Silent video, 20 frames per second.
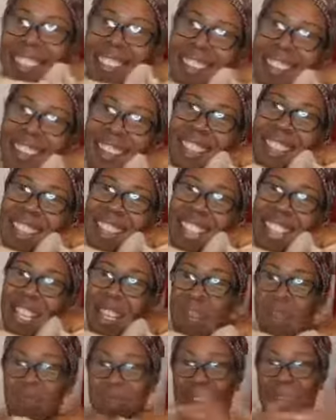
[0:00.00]

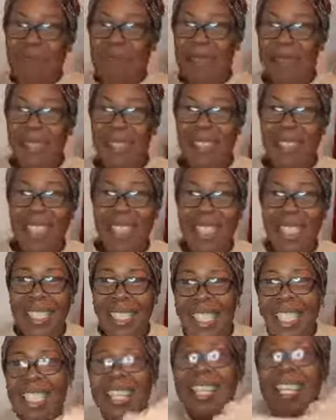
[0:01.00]
three, one more,
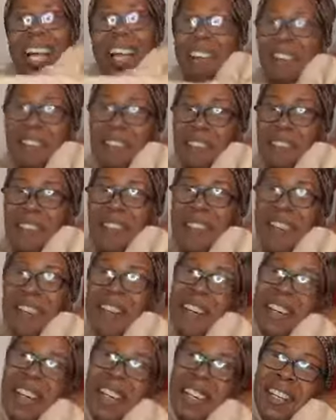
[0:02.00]

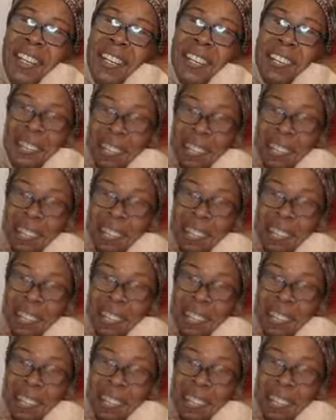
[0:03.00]
four.